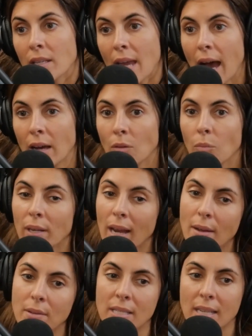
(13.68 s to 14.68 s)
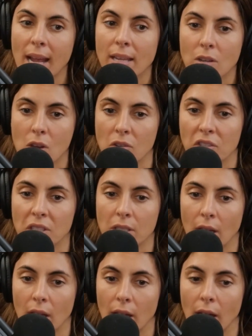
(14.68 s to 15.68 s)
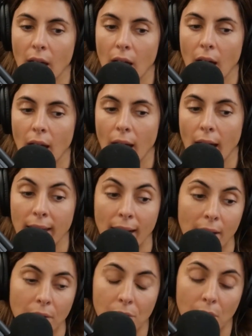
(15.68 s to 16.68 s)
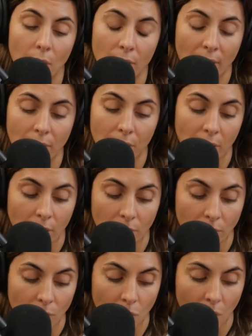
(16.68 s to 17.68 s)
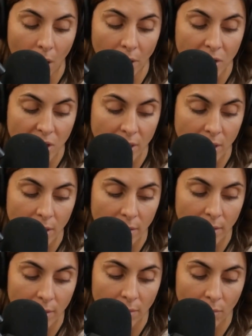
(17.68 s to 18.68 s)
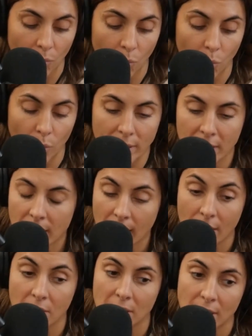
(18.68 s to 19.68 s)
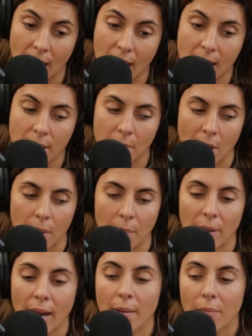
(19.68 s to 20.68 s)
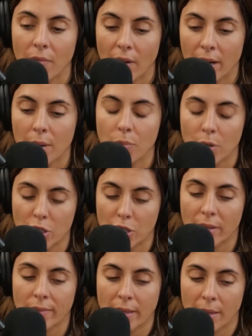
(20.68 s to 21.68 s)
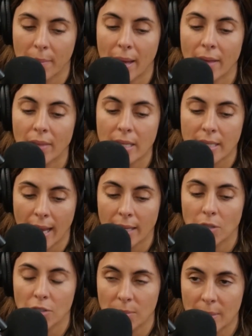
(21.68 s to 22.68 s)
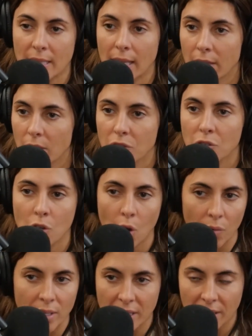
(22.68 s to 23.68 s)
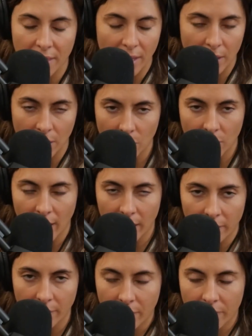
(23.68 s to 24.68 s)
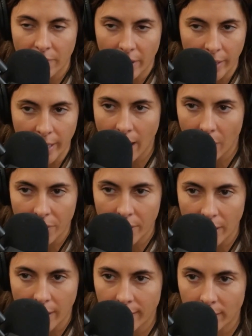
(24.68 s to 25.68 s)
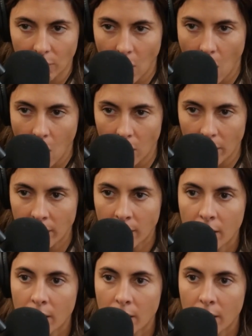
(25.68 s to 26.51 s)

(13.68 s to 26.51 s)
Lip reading: Yeah. When I was diagnosed, and I don't know if every neurologist would say the same, but I'm very appreciative that the man that diagnosed me said, there's no reason to think that you can't live a very healthy and long